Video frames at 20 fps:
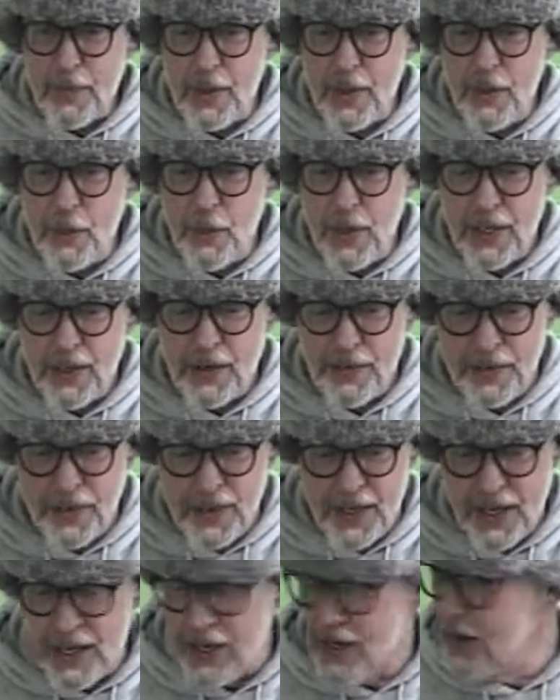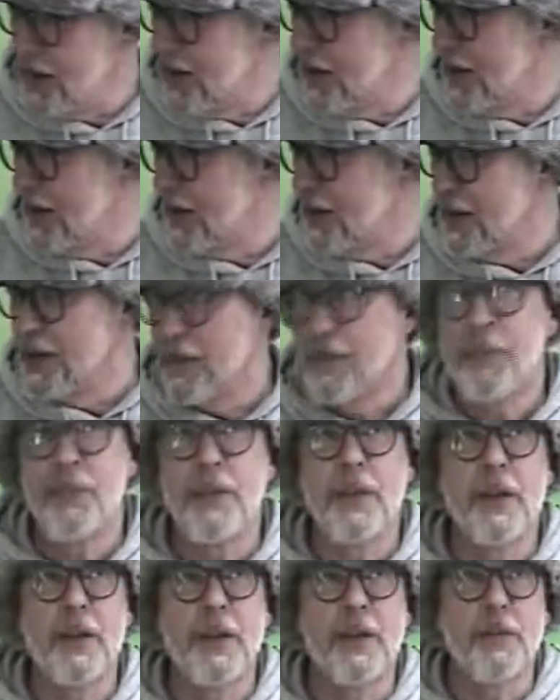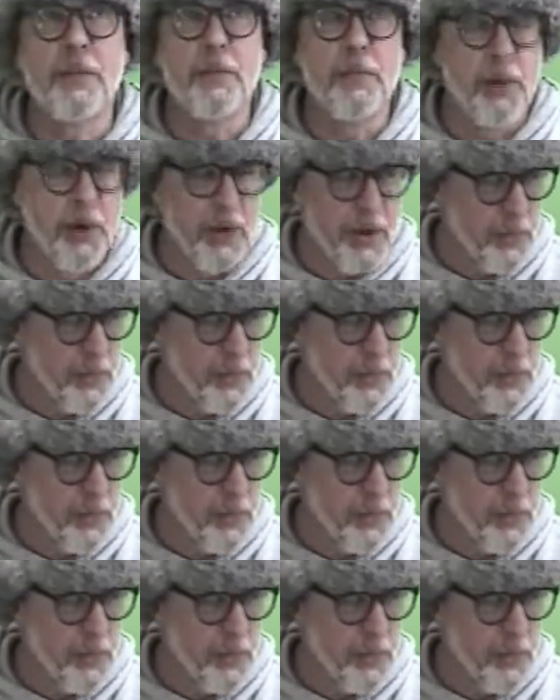one of the, uh, my